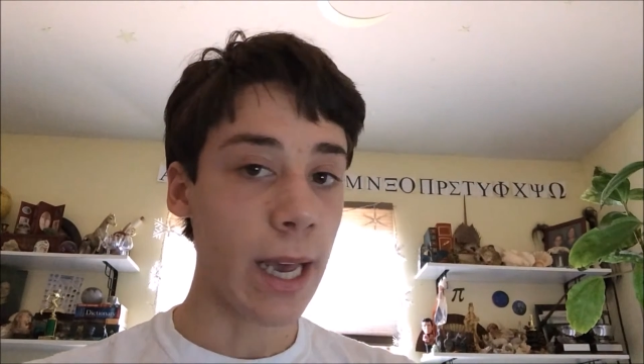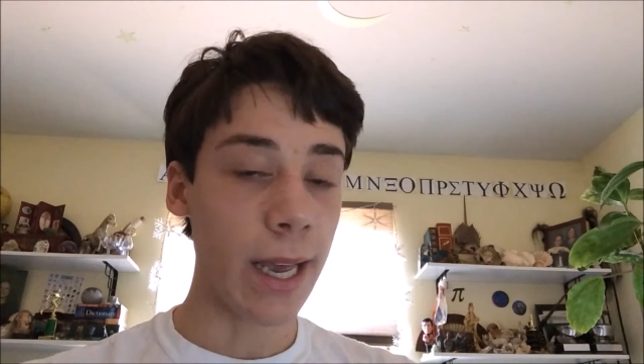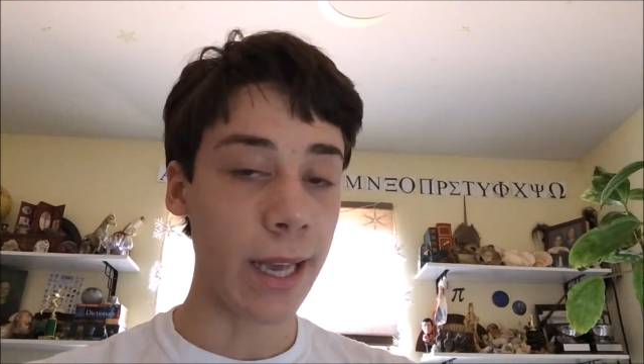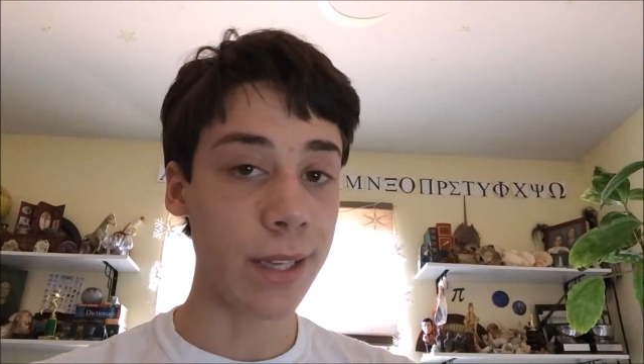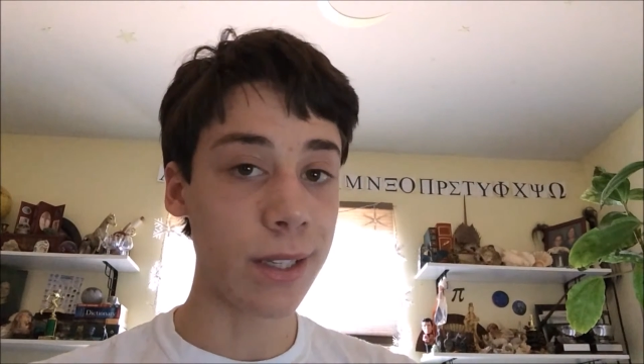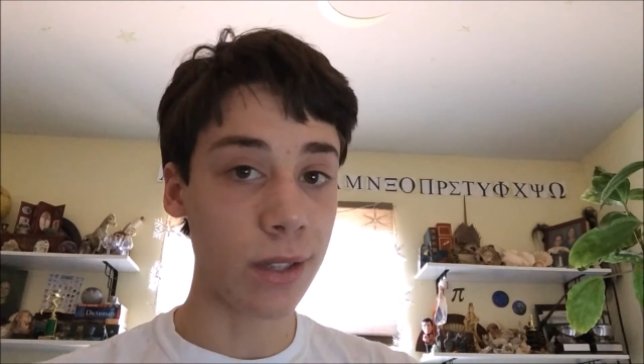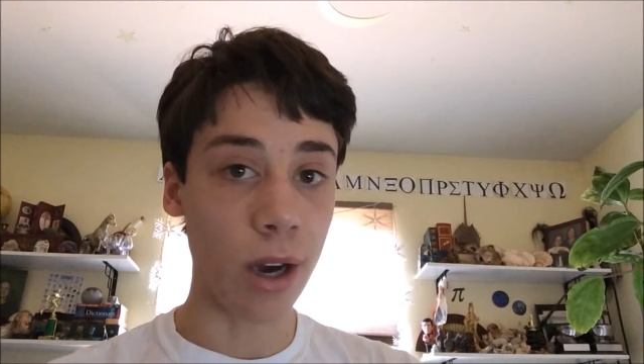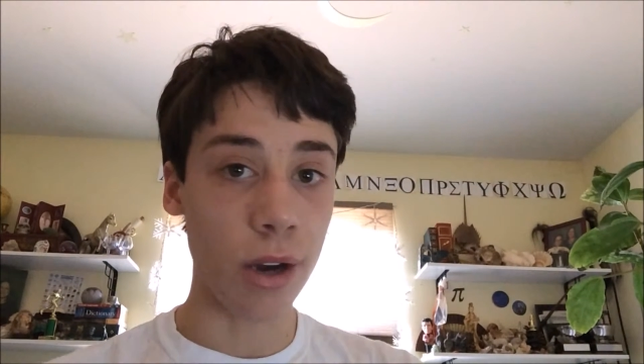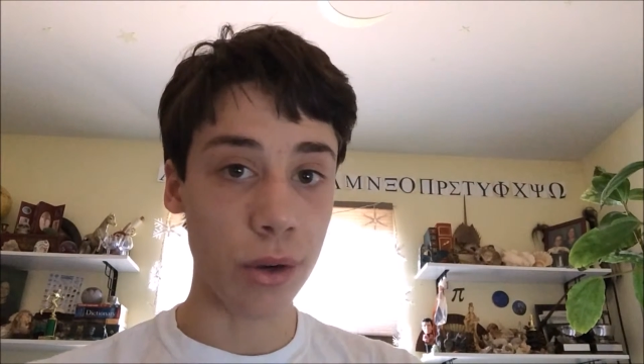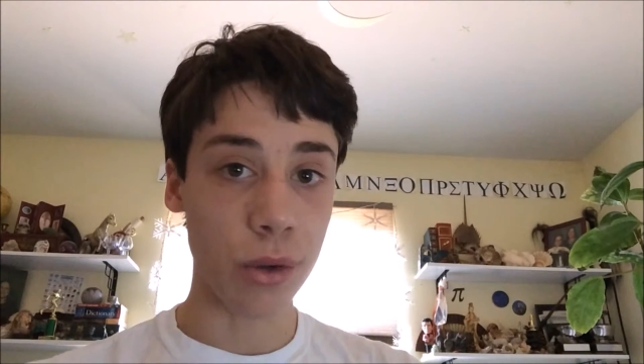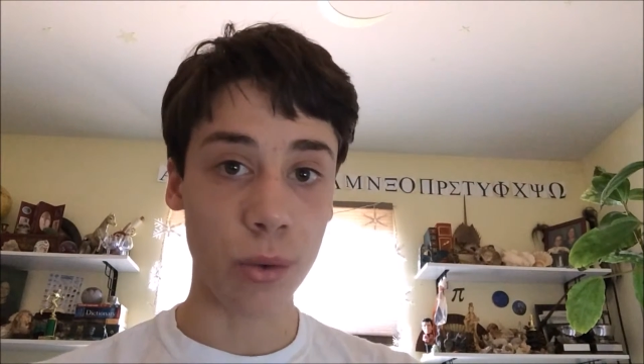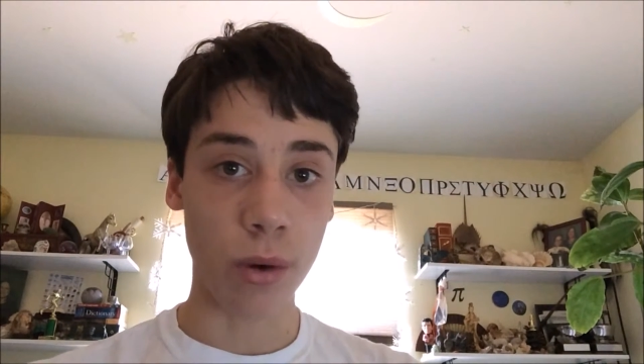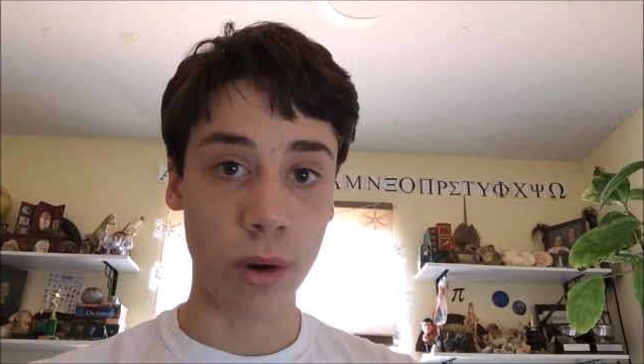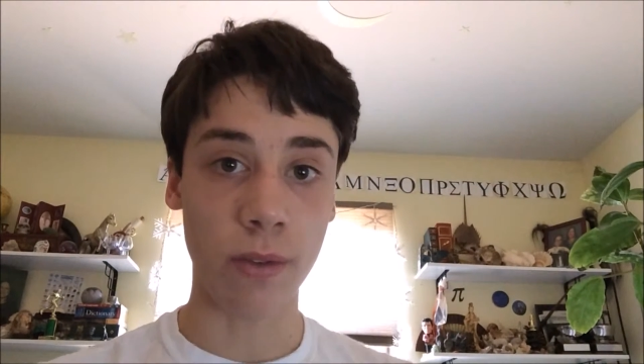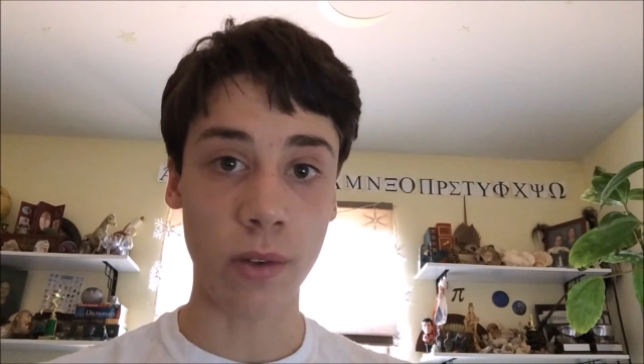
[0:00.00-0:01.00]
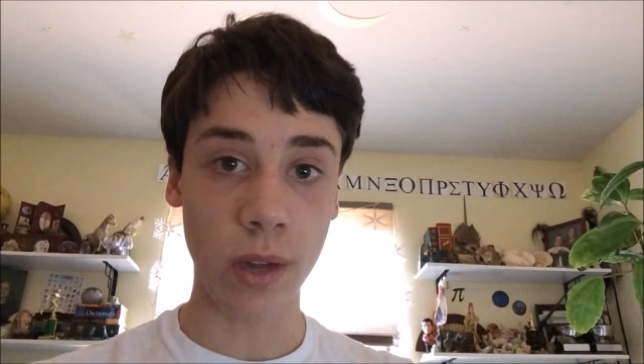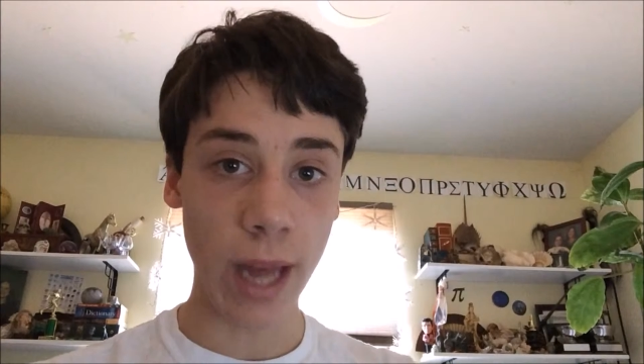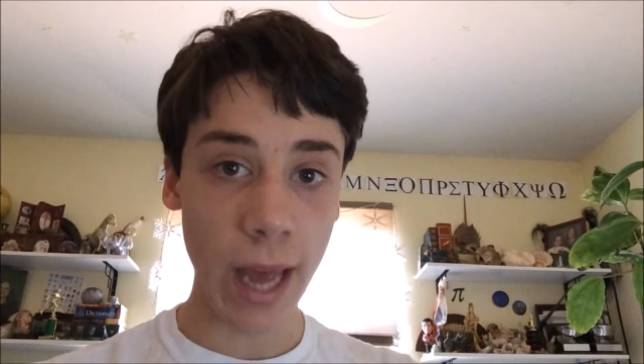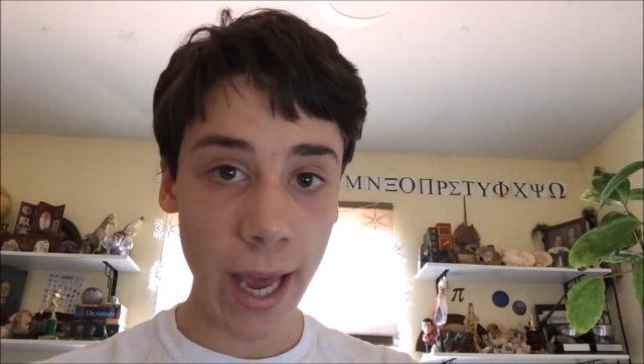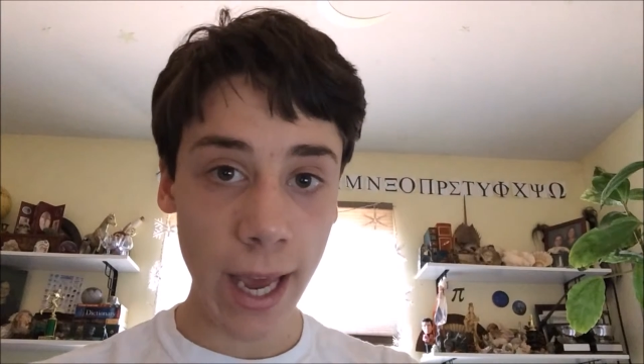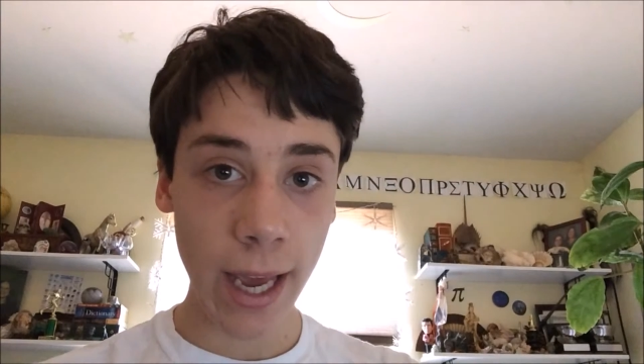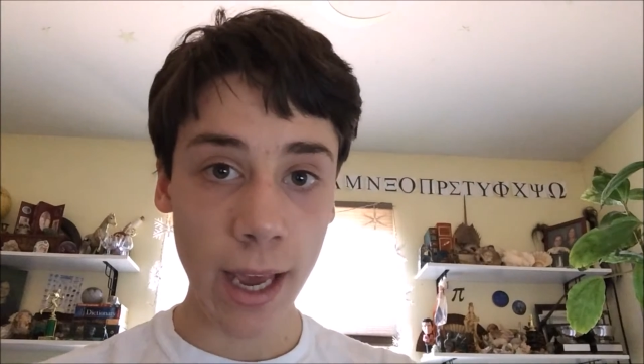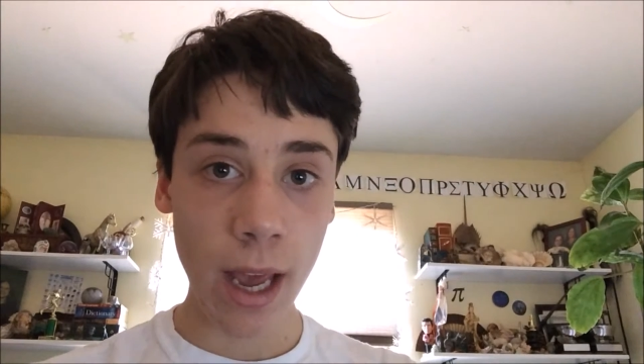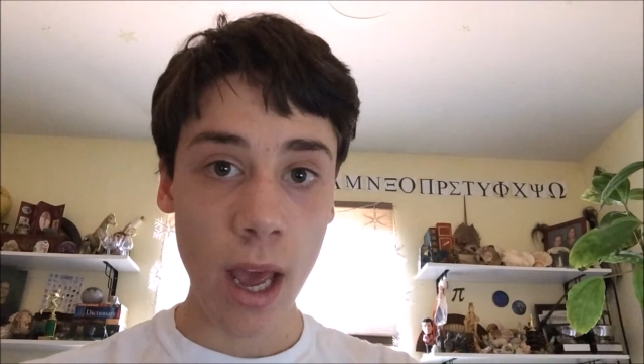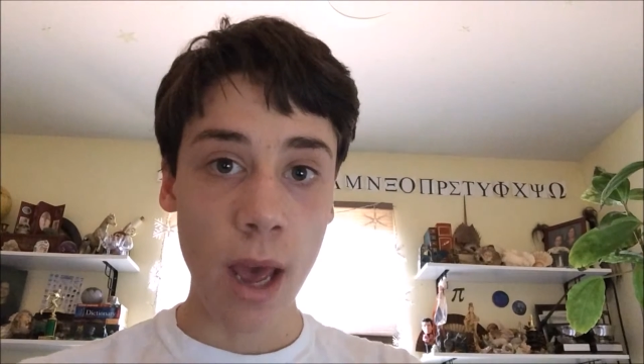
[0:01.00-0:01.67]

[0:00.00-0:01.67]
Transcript: is not chlorophyll A,